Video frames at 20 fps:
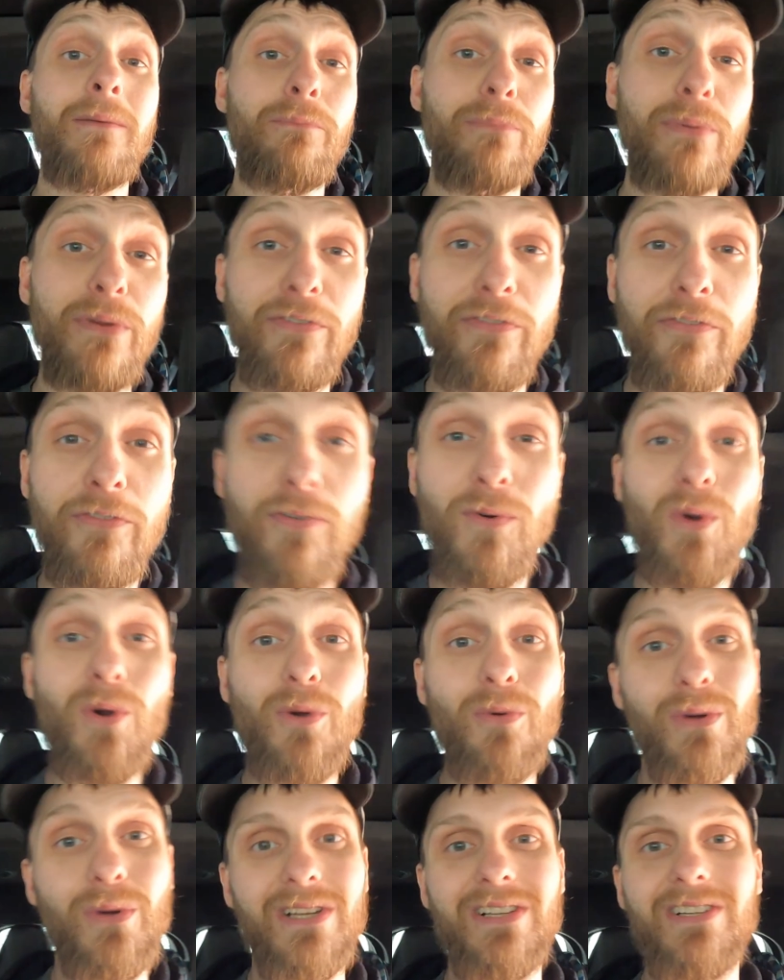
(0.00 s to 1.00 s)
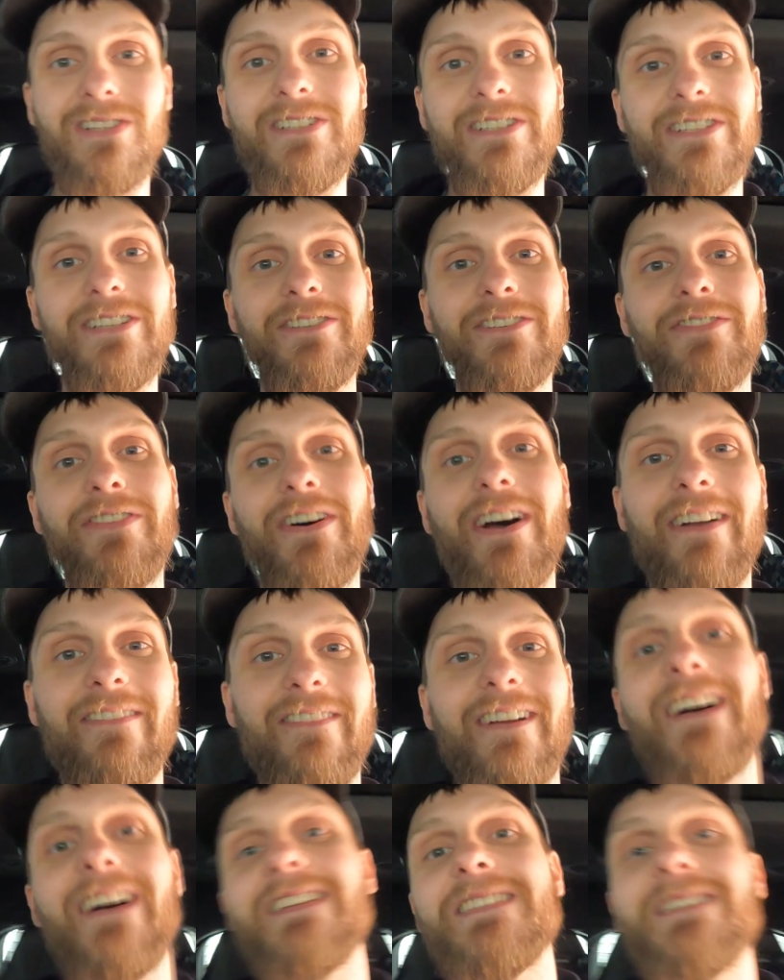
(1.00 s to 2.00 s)
Before we leave, I've
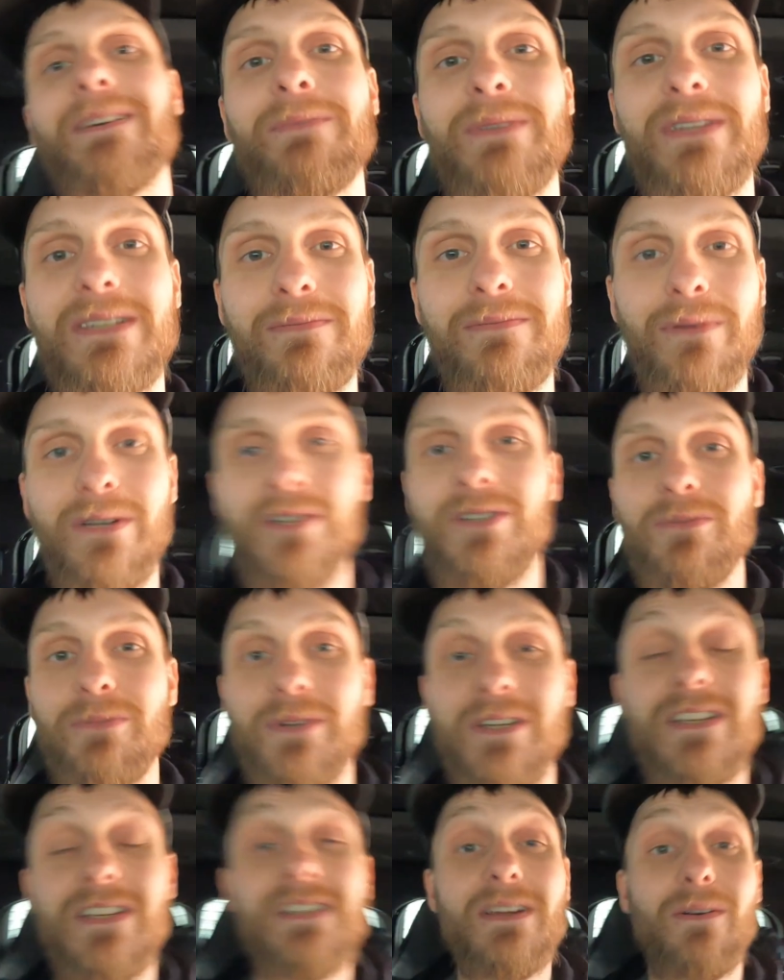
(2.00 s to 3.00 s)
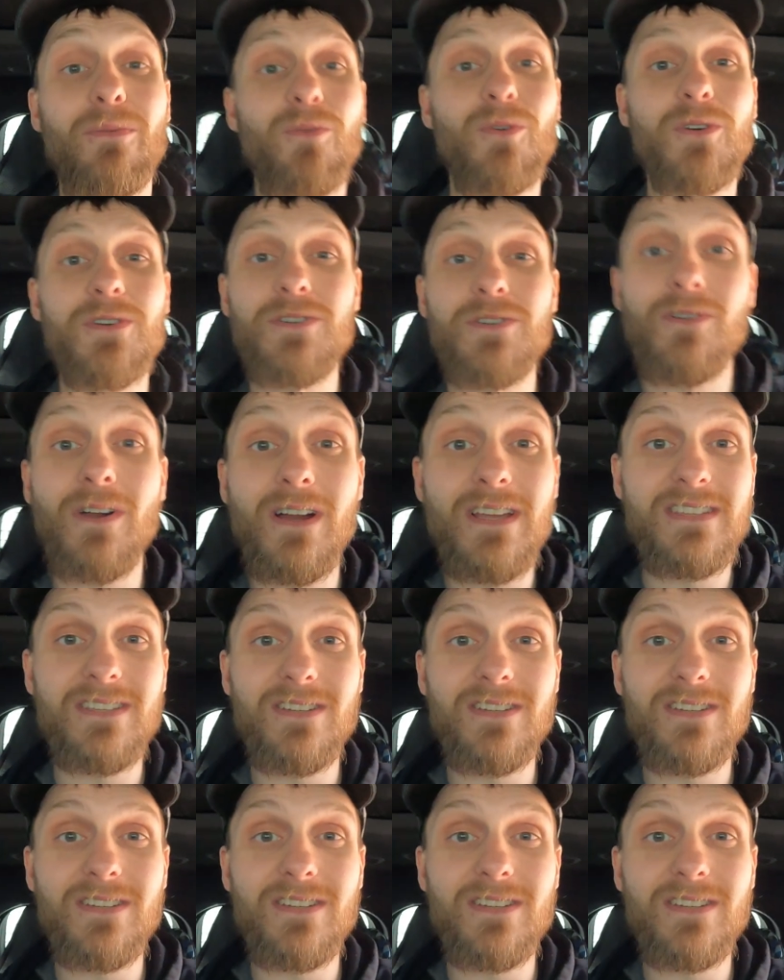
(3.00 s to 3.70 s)
got something special because I want you guys